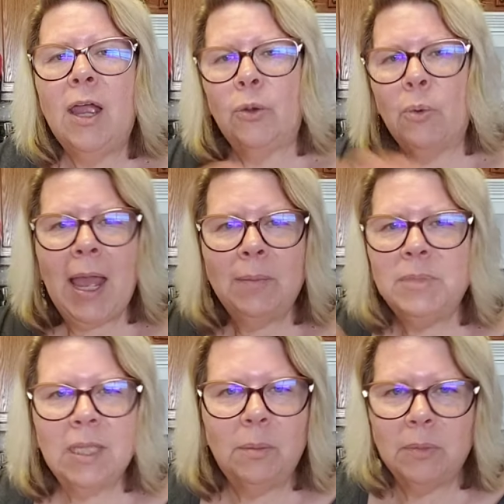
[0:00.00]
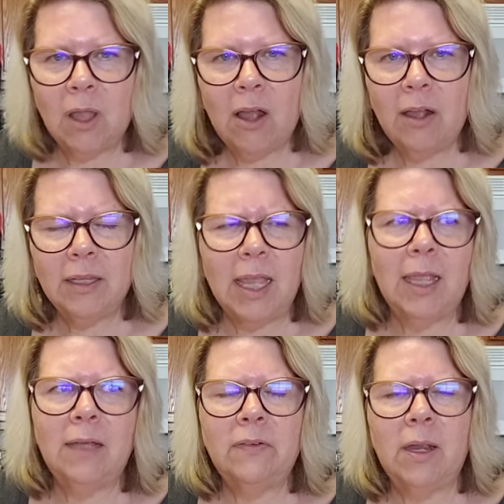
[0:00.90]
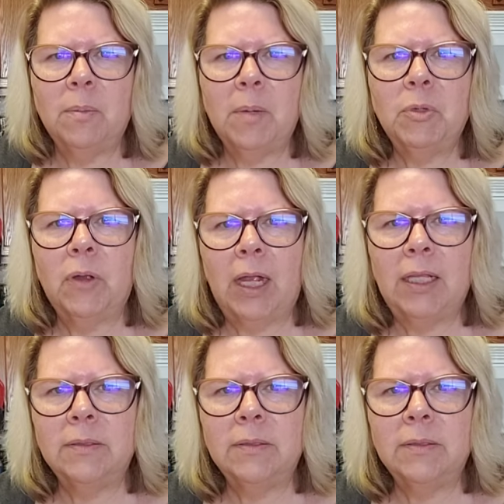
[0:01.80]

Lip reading: grabbed some long thing, if I remember correctly,